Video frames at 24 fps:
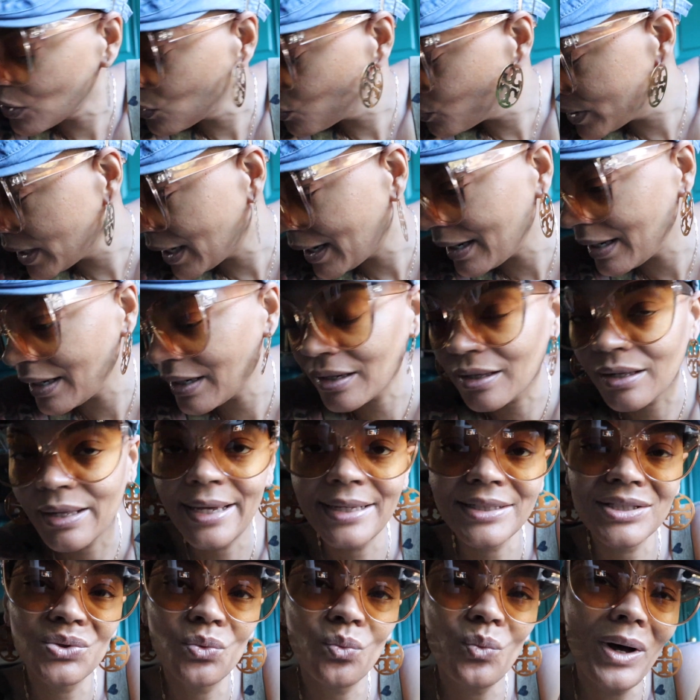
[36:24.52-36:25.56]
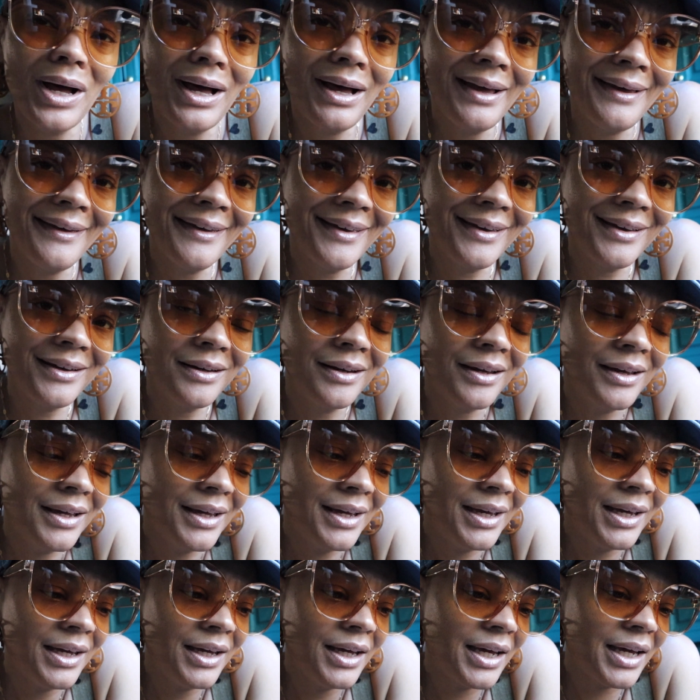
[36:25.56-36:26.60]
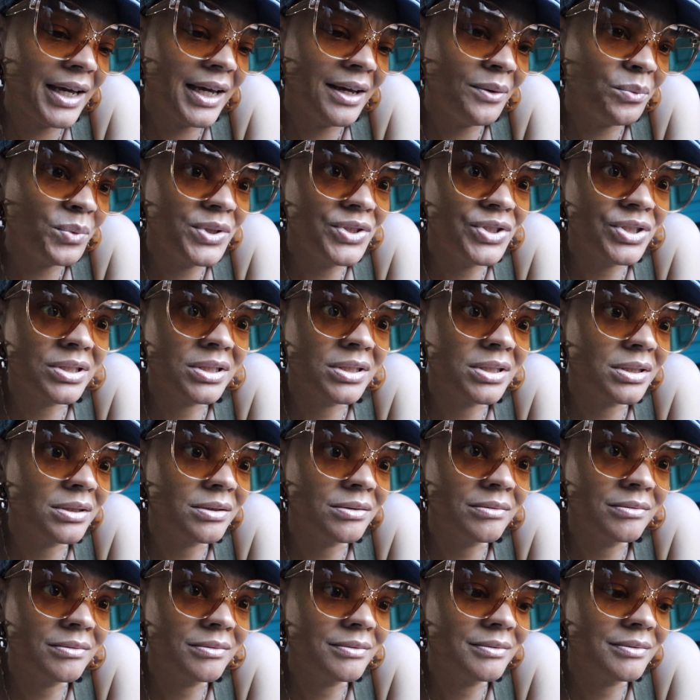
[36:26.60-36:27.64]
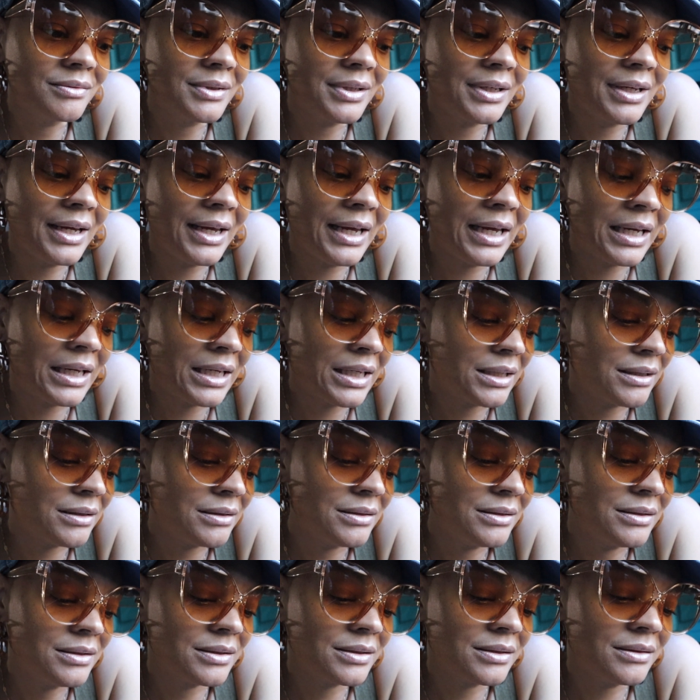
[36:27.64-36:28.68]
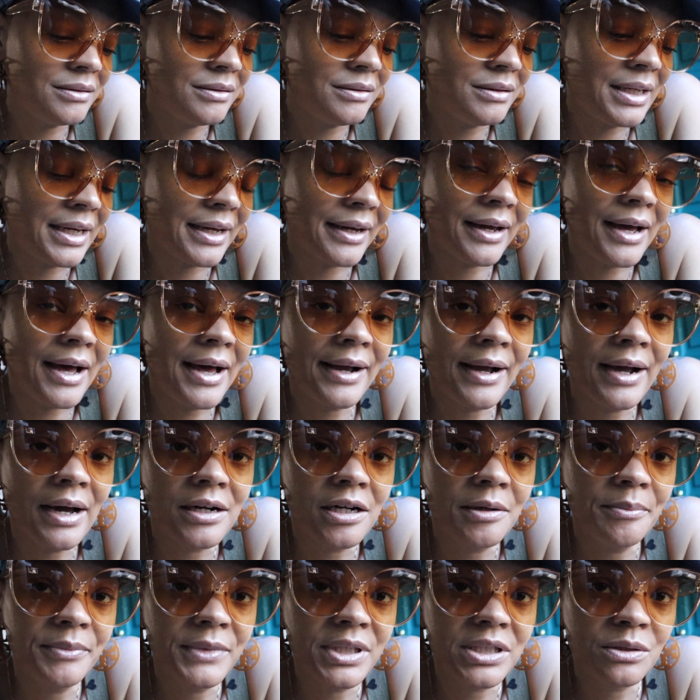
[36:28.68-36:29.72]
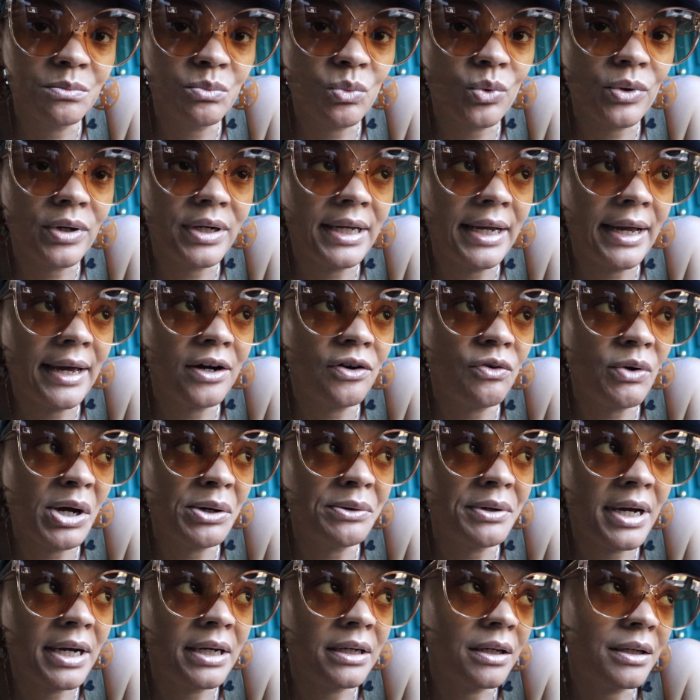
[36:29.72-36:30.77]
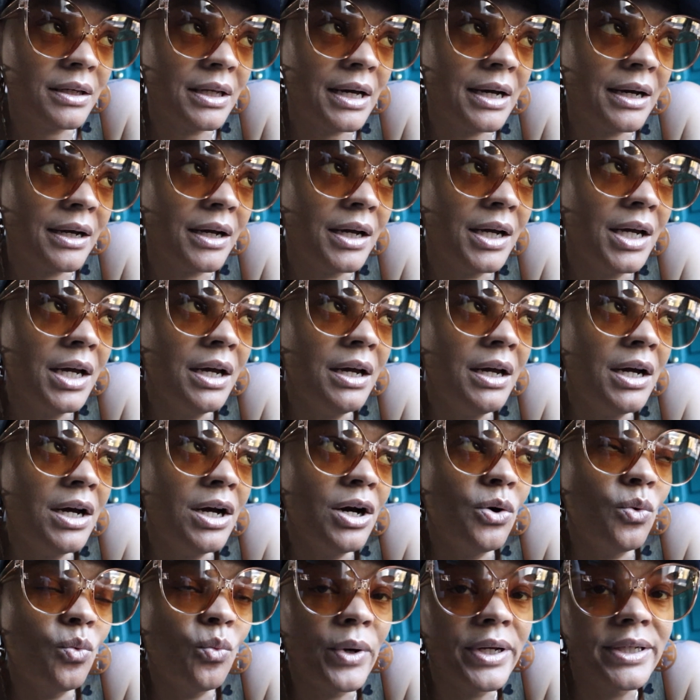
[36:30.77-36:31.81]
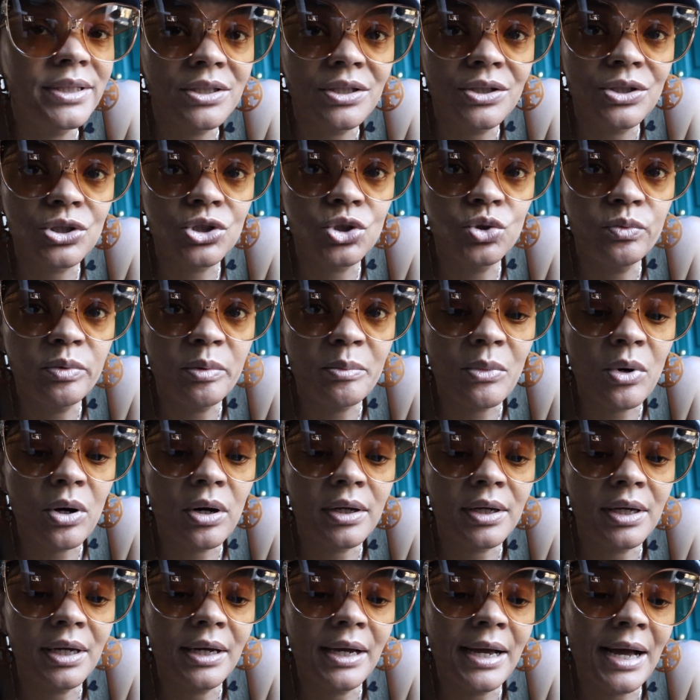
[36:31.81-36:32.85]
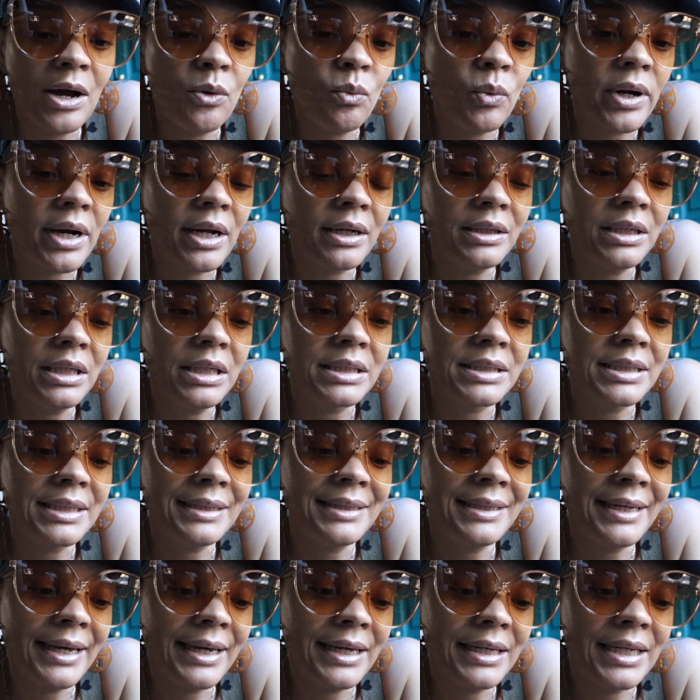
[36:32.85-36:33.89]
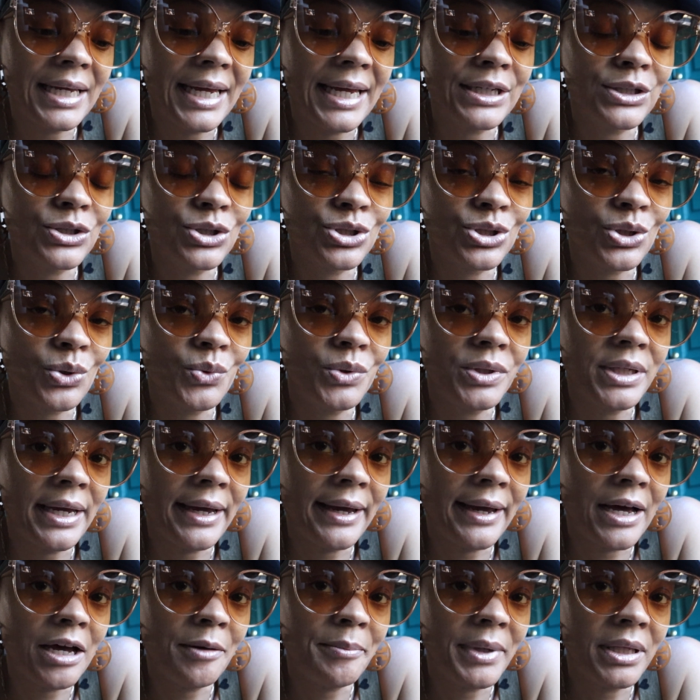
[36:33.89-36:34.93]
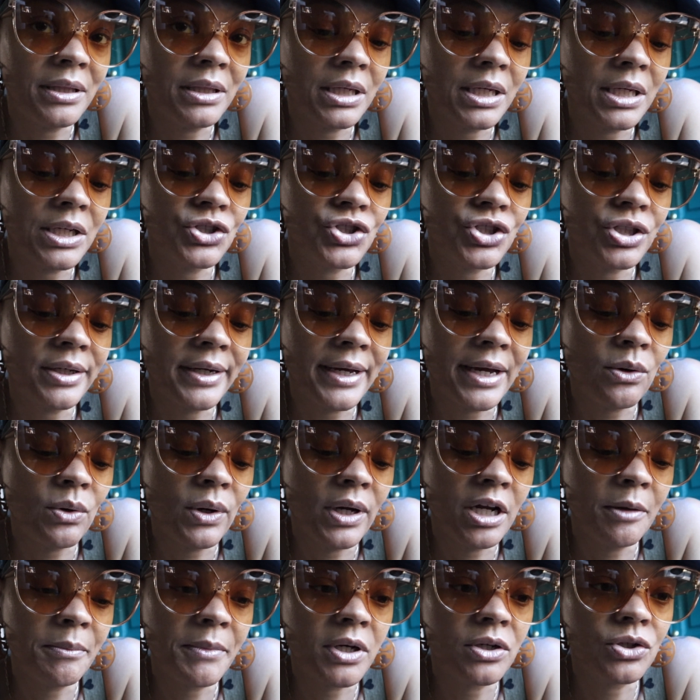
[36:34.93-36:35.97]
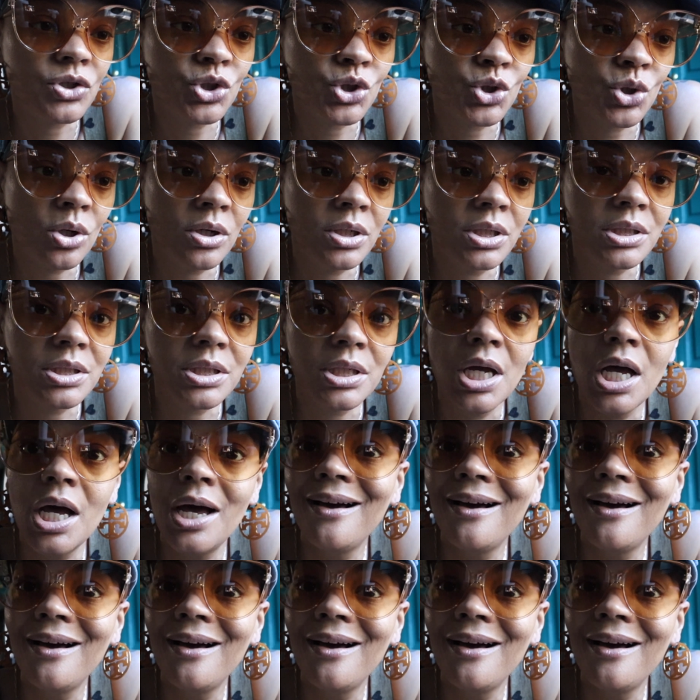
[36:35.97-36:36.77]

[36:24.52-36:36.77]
We had a glass of wine and we just chilled. And yeah, I got up this morning at around 9 o'clock. Went to the supermarket, got what I needed to get, and so yeah, I'm in the kitchen now and I'm gonna start